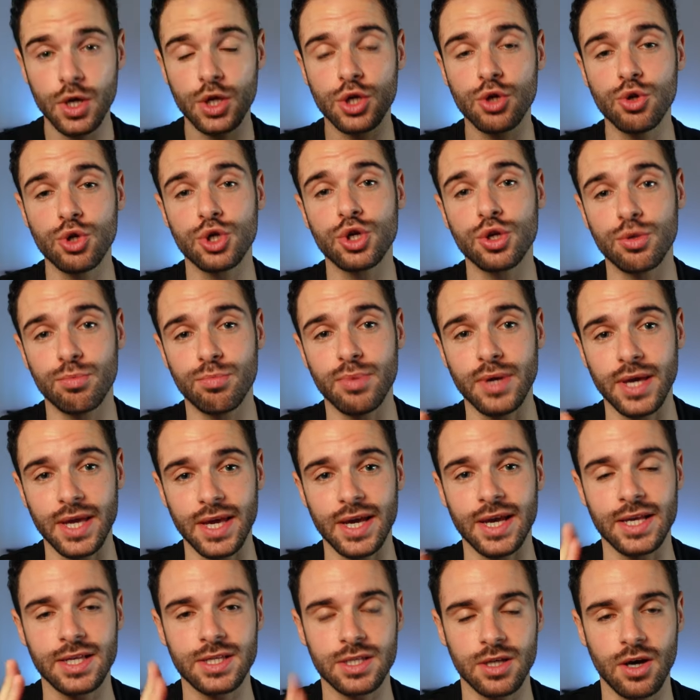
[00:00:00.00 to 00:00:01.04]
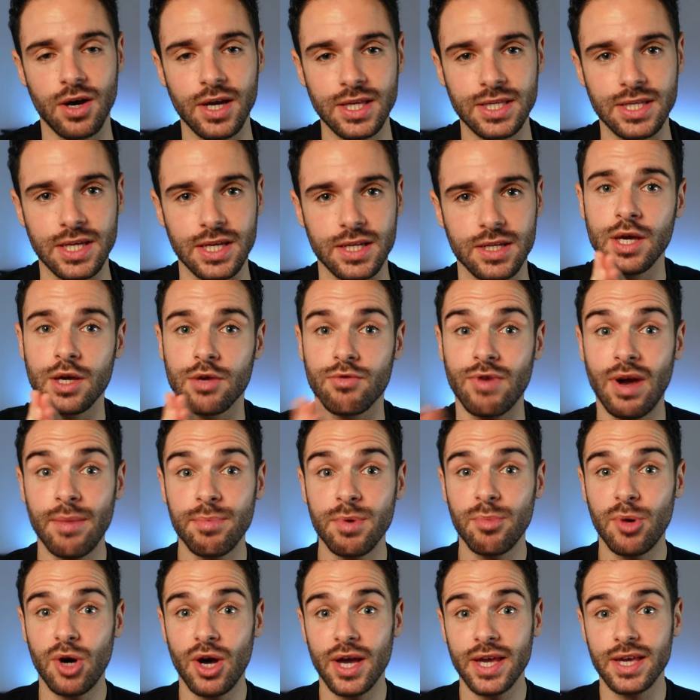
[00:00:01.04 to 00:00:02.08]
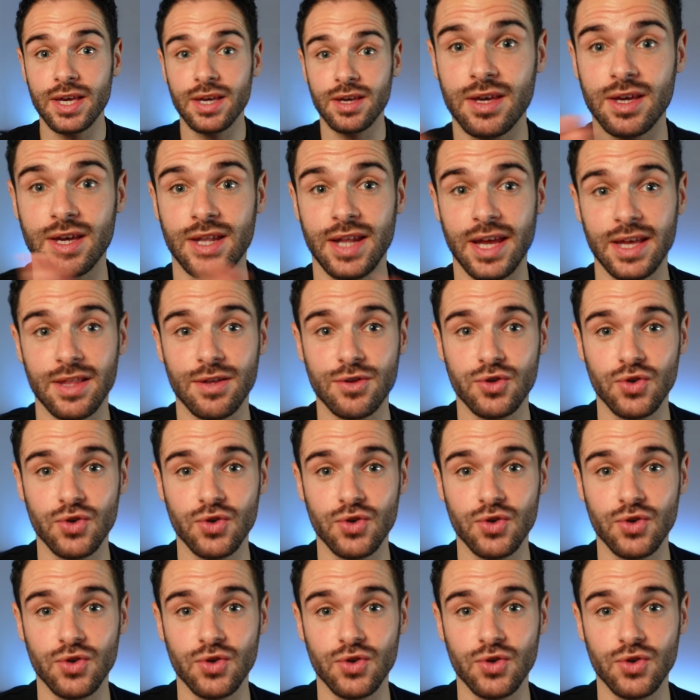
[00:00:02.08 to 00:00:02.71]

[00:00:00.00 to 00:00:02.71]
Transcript: you should be excited. Grab your bike, connect the